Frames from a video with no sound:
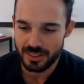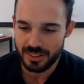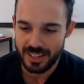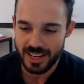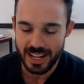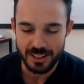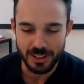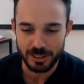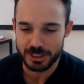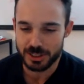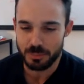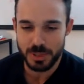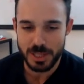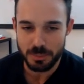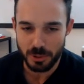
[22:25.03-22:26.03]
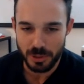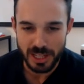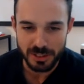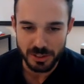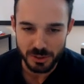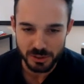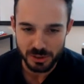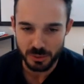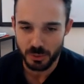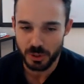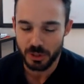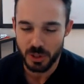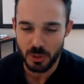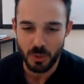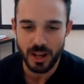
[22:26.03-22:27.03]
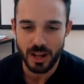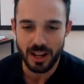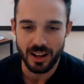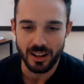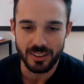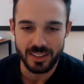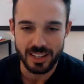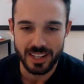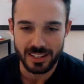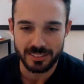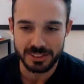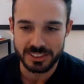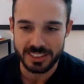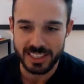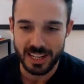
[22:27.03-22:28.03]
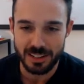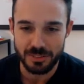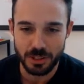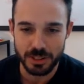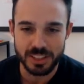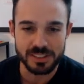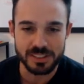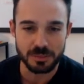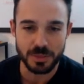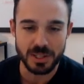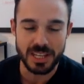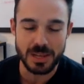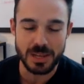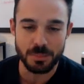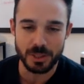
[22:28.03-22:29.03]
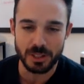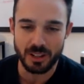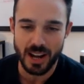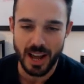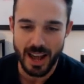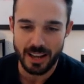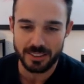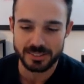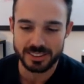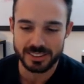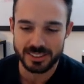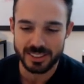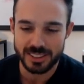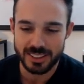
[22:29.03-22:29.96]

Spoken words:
and I know some people that use it really well. And I've looked at some Keepa graphs